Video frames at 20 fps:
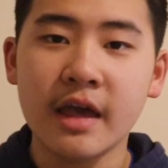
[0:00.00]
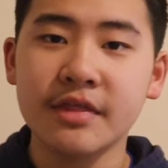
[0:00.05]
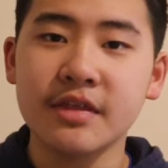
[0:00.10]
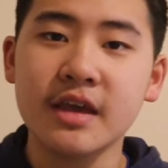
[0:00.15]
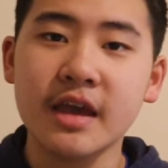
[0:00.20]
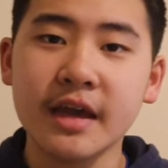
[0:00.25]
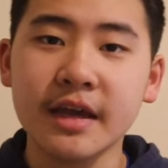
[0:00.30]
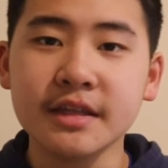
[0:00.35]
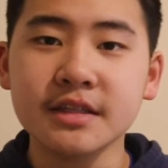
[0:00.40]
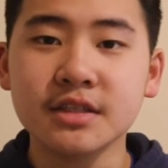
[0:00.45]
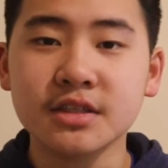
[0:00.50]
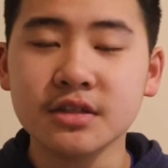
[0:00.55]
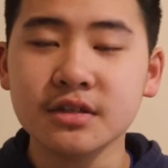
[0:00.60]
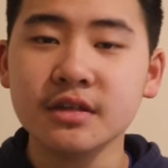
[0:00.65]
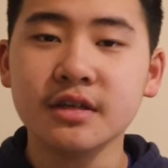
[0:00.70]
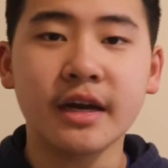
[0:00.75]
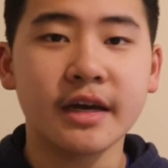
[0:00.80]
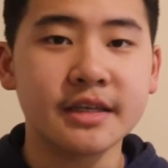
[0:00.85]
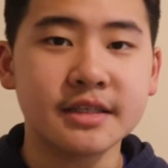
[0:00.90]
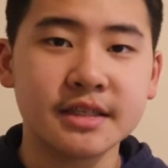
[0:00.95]
And the answer,
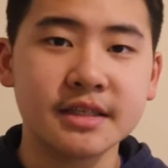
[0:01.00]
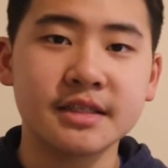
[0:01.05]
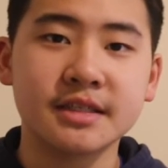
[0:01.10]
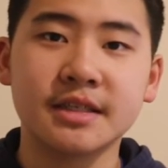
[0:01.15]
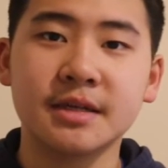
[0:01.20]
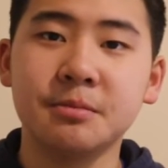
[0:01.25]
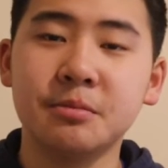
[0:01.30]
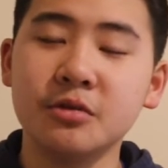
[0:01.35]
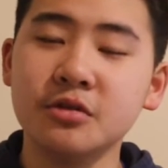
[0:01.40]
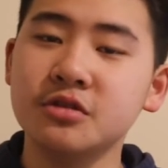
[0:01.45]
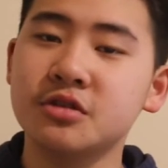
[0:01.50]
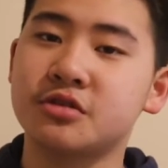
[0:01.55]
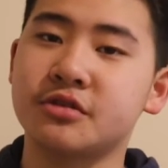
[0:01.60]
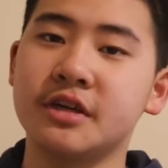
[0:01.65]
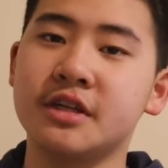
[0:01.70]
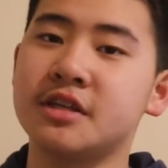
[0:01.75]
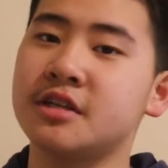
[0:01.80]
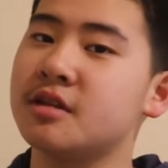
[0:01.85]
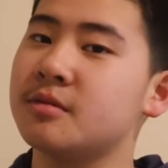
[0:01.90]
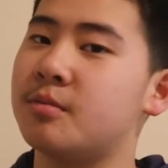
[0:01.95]
nice and simple,
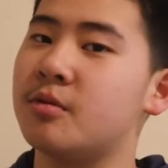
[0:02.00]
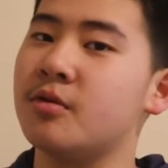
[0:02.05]
straight to the